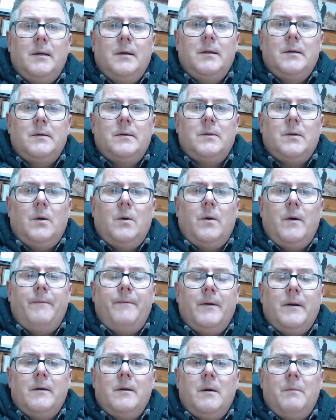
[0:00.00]
So I
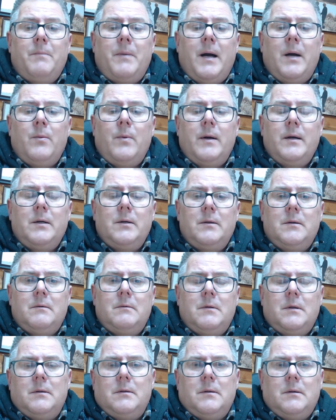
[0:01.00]
figured I'd buy one and
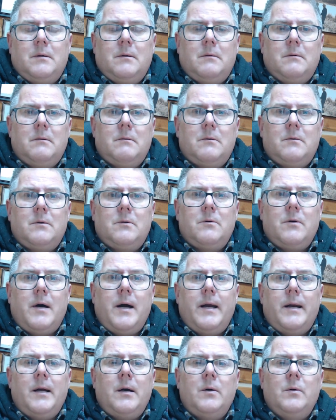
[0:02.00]
just
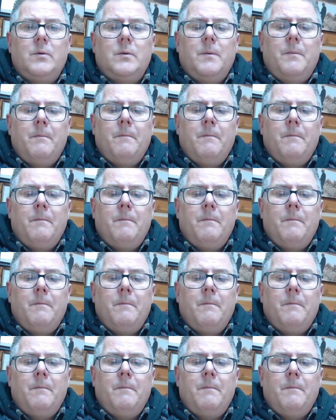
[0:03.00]
try it out.